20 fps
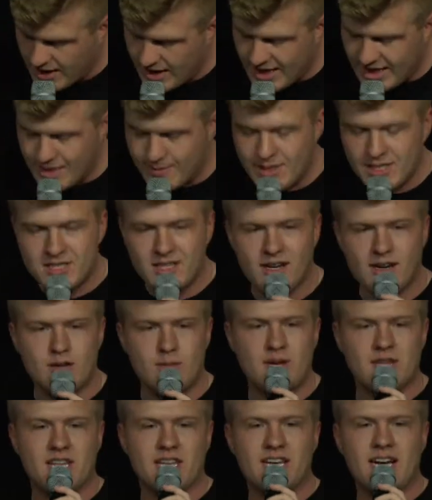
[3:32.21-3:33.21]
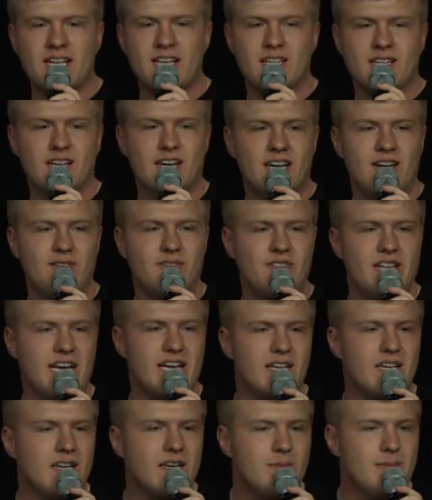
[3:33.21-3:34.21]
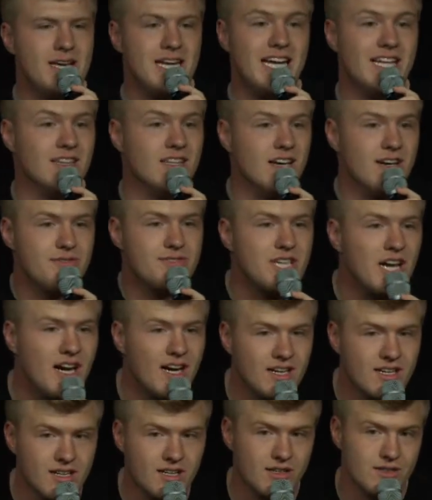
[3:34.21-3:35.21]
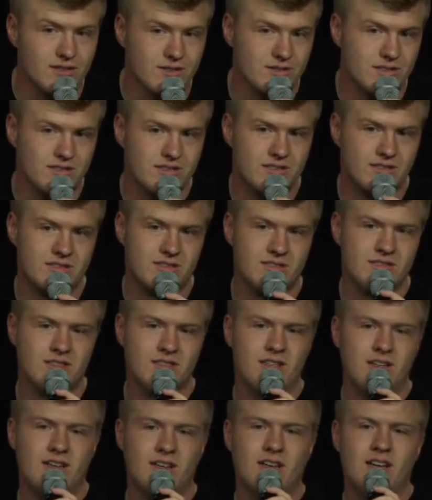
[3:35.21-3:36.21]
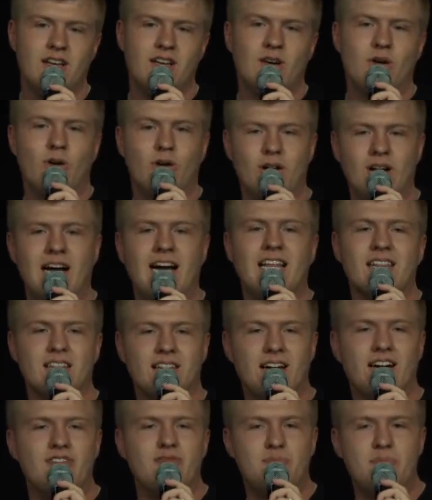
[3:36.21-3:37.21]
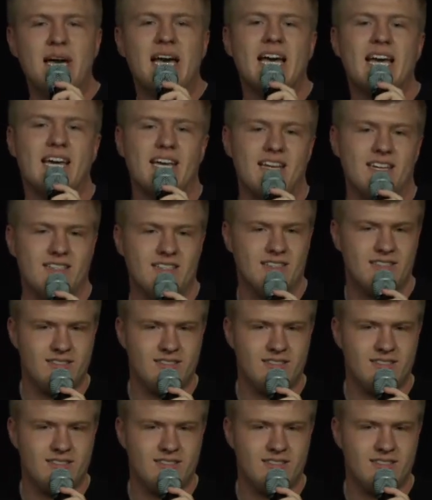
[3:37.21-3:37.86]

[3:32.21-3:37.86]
And I'm not talking about the kind of love that, man, I love tacos, or I love Bay,